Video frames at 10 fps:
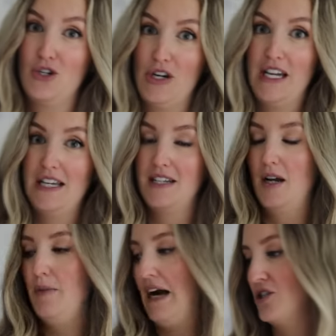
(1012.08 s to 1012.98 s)
drink is
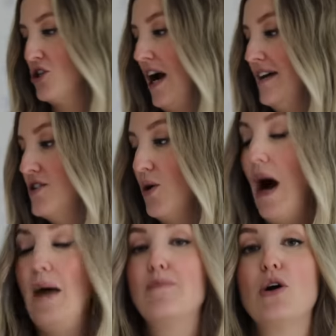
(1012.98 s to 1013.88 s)
unpasteurized. So
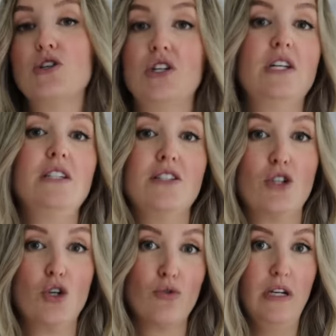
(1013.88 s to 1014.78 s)
I personally
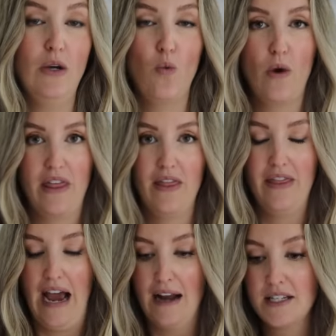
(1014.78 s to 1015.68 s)
disagree with
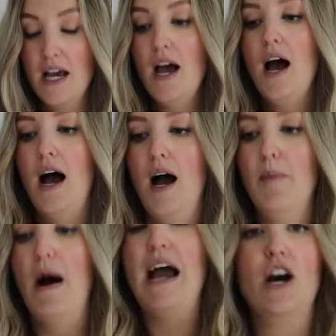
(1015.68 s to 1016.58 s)
that.
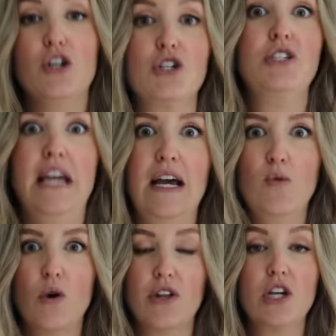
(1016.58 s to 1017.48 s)
I
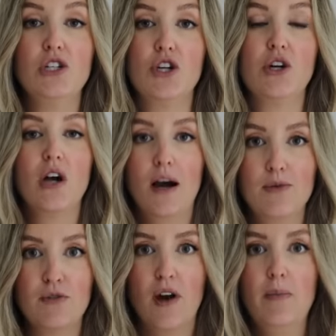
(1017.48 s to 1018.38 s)
understand where the concern
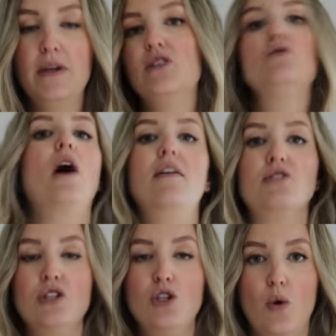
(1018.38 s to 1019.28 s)
comes from because you
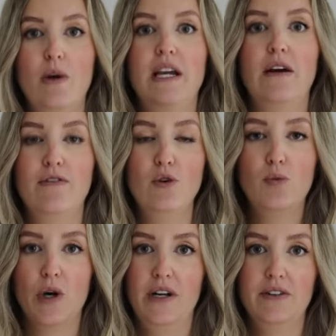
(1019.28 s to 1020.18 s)
obviously don't want to get a
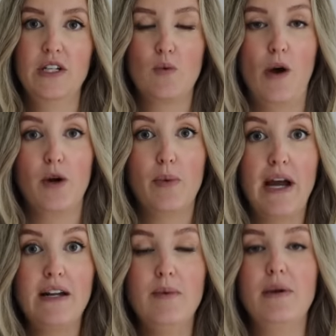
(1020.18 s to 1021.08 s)
foodborne illness while you're
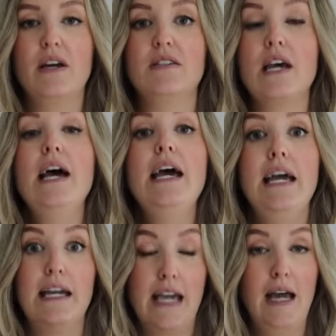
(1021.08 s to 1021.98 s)
pregnant because
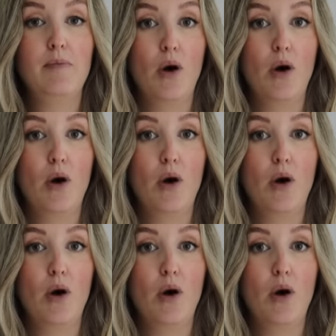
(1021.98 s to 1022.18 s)
it can